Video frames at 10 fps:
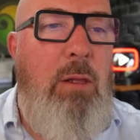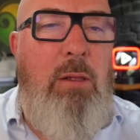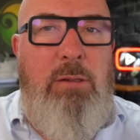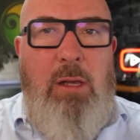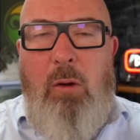
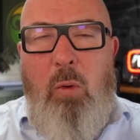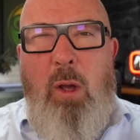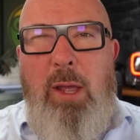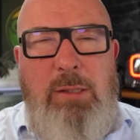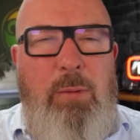So,
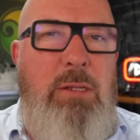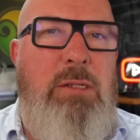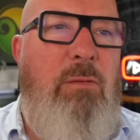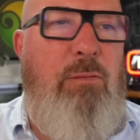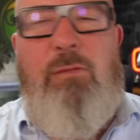quite
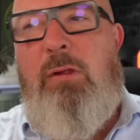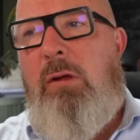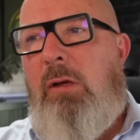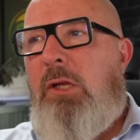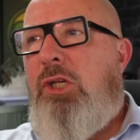expensive for
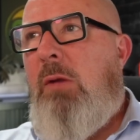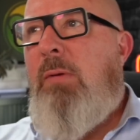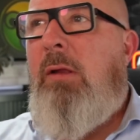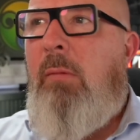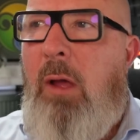the cheap
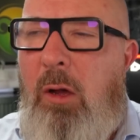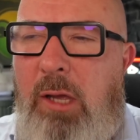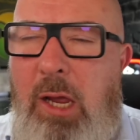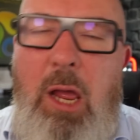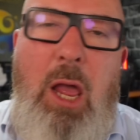end of the
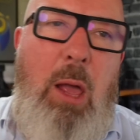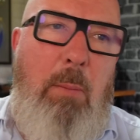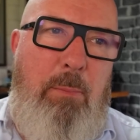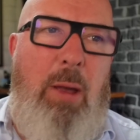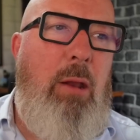market,
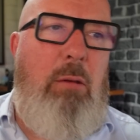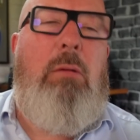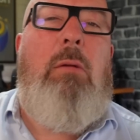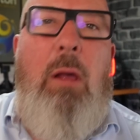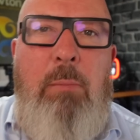but
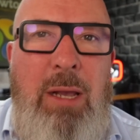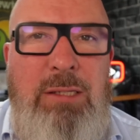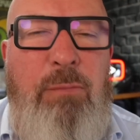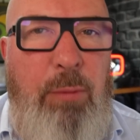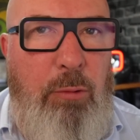a
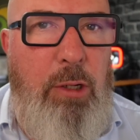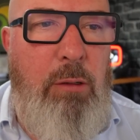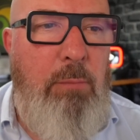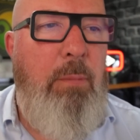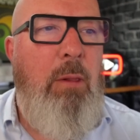massive building.
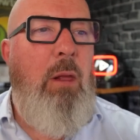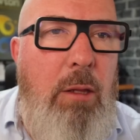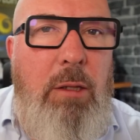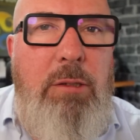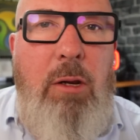
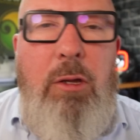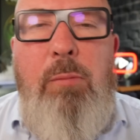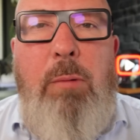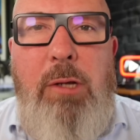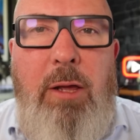So looking at a
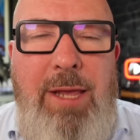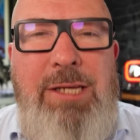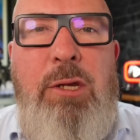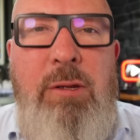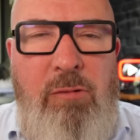property like
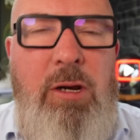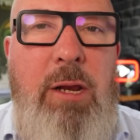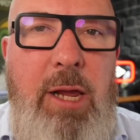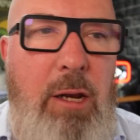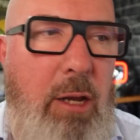this, you really
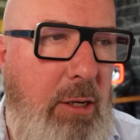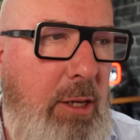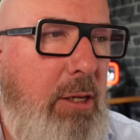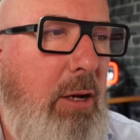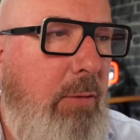need like an
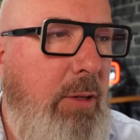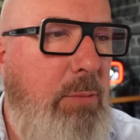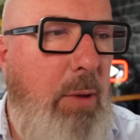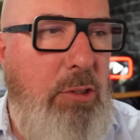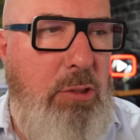interior
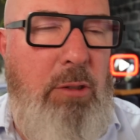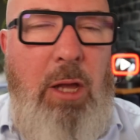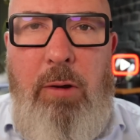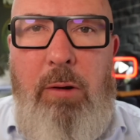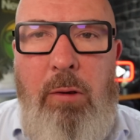inspection
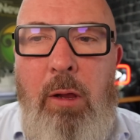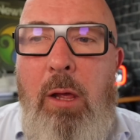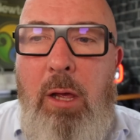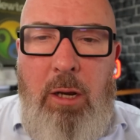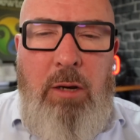going on.
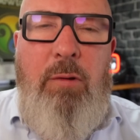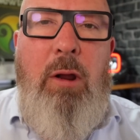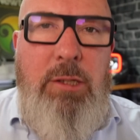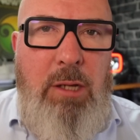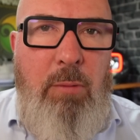And if you'd
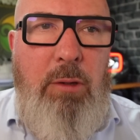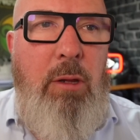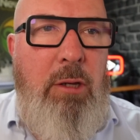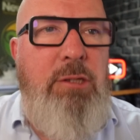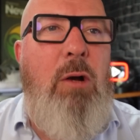like someone,
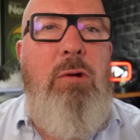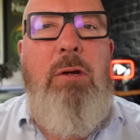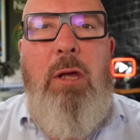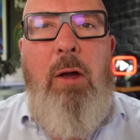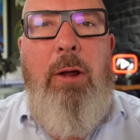a consultant,
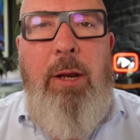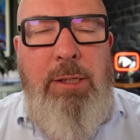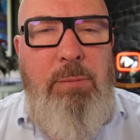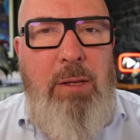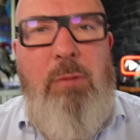to go out and
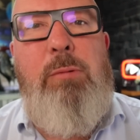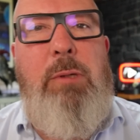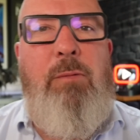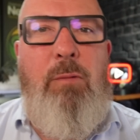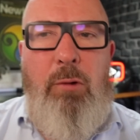inspect the
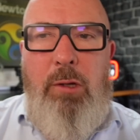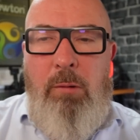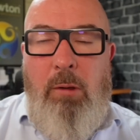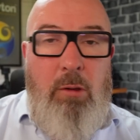property for you,